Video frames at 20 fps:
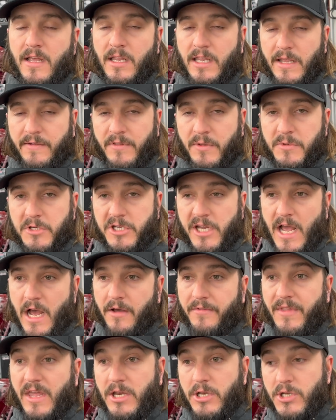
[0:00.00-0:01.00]
Give them a
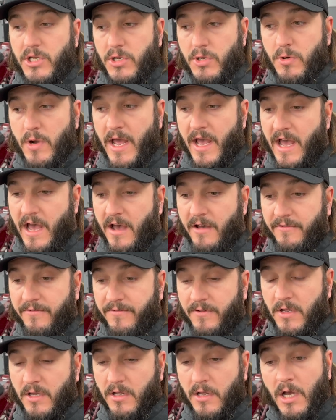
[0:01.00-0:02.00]
shout. They do
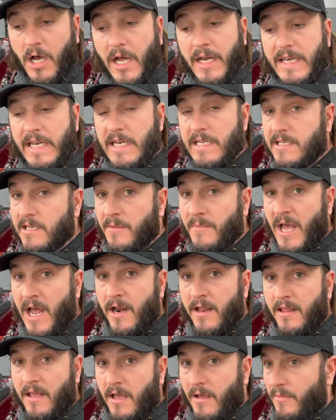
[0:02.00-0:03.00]
have a decent
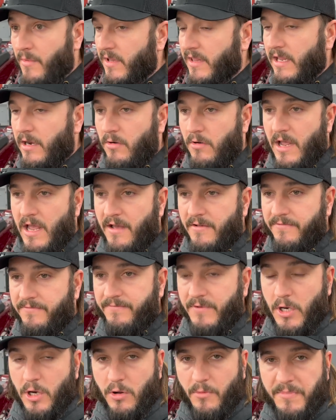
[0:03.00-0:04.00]
amount of them, but they don't have
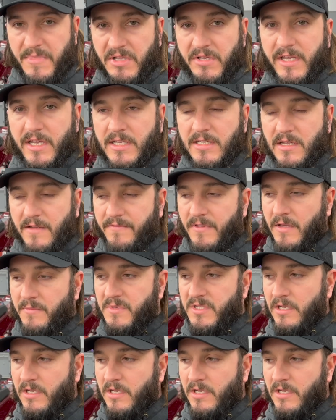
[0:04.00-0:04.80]
you know millions of them.